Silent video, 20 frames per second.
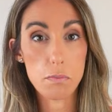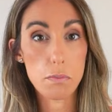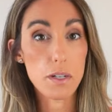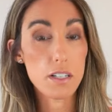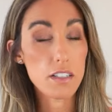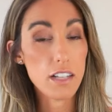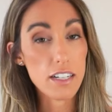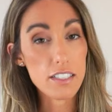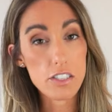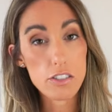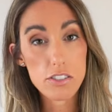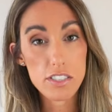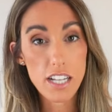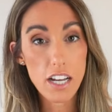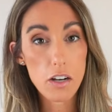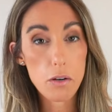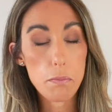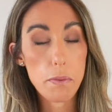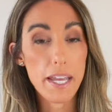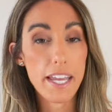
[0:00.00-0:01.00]
palazzo
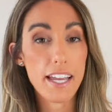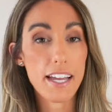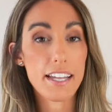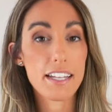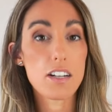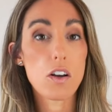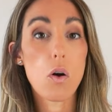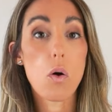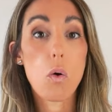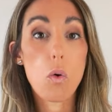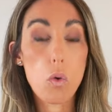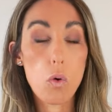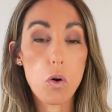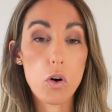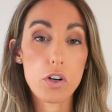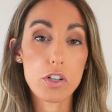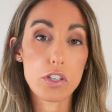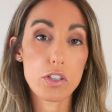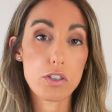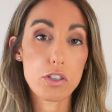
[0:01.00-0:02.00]
style pant,
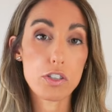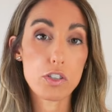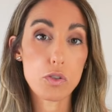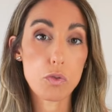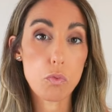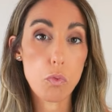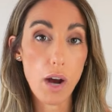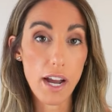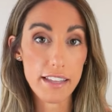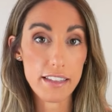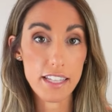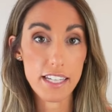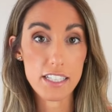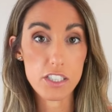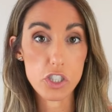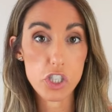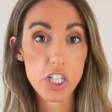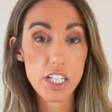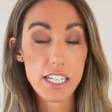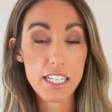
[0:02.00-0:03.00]
or you could do wide leg
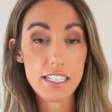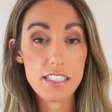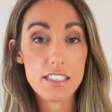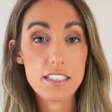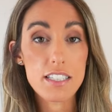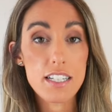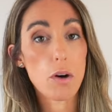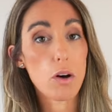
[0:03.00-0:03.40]
jeans.